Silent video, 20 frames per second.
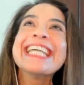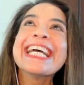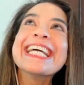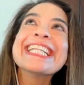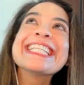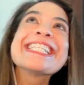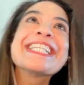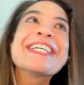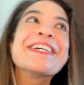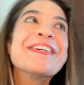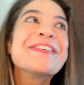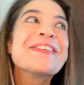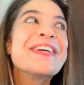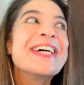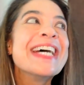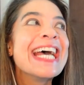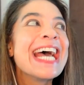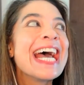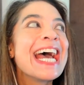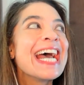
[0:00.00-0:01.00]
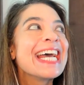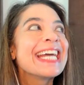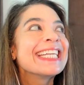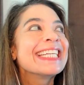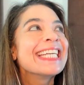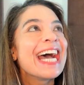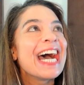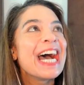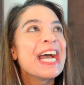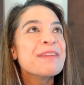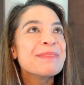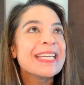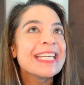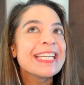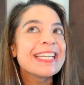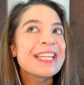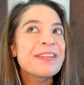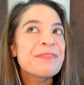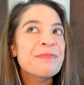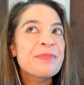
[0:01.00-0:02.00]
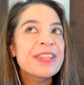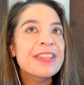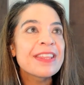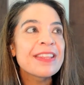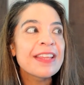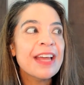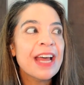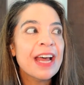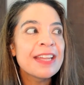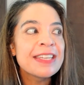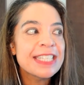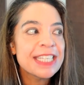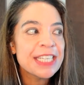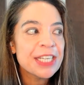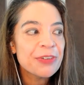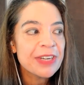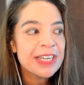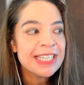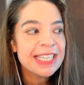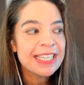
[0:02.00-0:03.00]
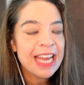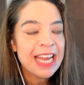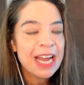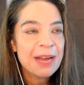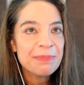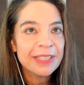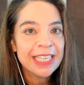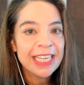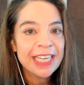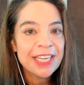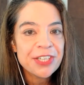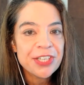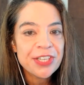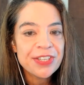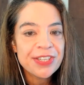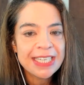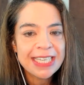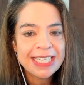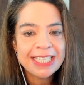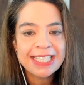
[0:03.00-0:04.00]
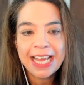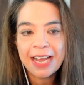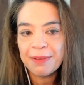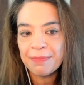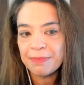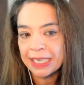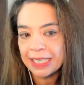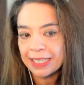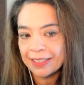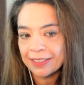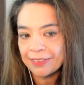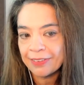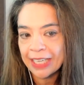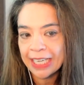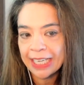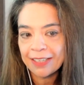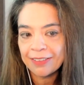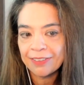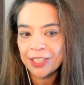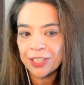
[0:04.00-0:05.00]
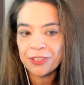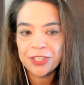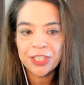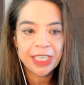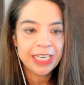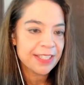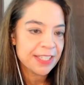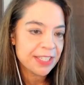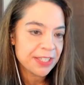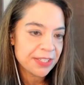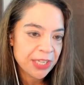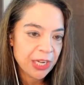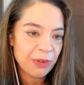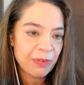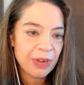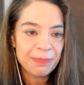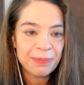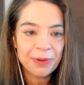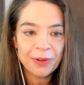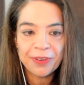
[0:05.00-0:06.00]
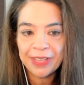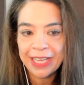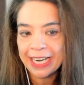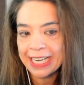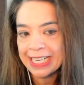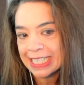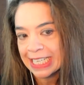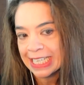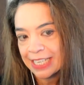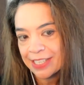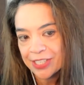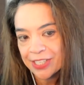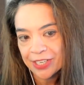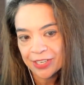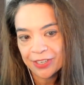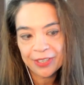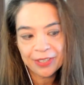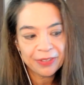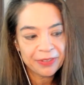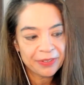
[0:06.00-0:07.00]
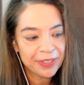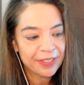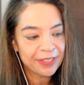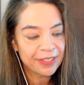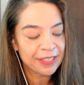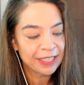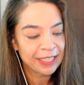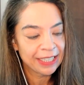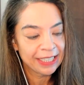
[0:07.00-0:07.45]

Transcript: So, yeah, I mean, with a decrease in applications, does that mean like your chances go up, or that it's easier, or?